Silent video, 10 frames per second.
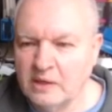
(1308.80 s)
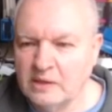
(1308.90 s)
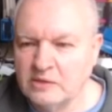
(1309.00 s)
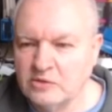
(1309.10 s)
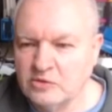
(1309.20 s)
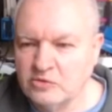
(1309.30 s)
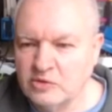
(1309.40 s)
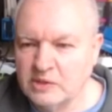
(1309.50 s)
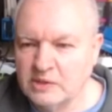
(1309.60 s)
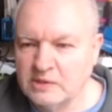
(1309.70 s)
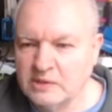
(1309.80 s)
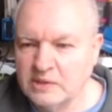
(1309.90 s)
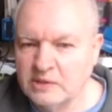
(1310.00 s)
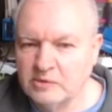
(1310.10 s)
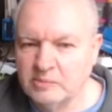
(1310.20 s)
let's just drag that
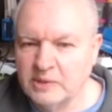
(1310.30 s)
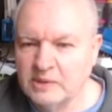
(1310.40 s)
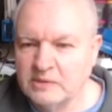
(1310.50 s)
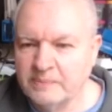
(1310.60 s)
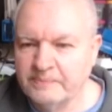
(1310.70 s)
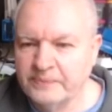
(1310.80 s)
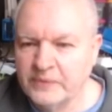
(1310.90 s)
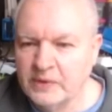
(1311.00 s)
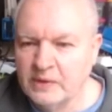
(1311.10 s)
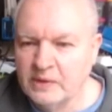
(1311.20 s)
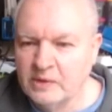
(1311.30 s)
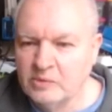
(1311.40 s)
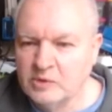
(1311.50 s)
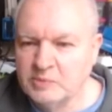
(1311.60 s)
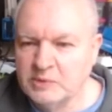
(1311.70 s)
down a bit,
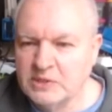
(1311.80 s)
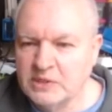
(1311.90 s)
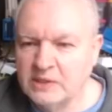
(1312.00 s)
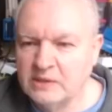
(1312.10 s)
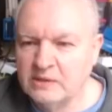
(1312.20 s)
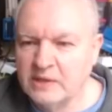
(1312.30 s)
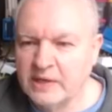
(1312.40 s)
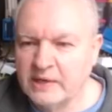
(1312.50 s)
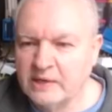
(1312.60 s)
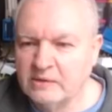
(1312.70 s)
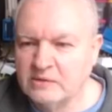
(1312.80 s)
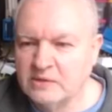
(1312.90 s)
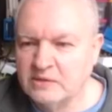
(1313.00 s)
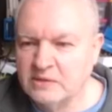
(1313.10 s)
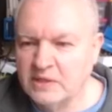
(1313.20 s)
which means taking that out
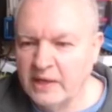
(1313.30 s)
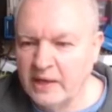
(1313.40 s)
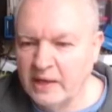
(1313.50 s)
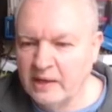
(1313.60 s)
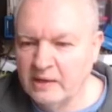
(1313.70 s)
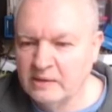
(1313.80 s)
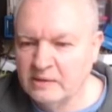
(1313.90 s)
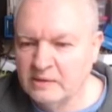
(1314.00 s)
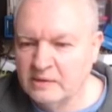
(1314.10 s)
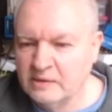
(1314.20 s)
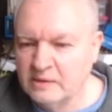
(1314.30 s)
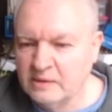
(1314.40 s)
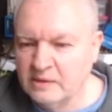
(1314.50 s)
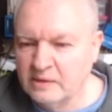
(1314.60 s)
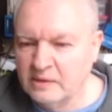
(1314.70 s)
to there
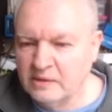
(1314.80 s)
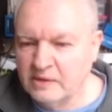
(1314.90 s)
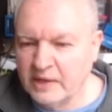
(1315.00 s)
and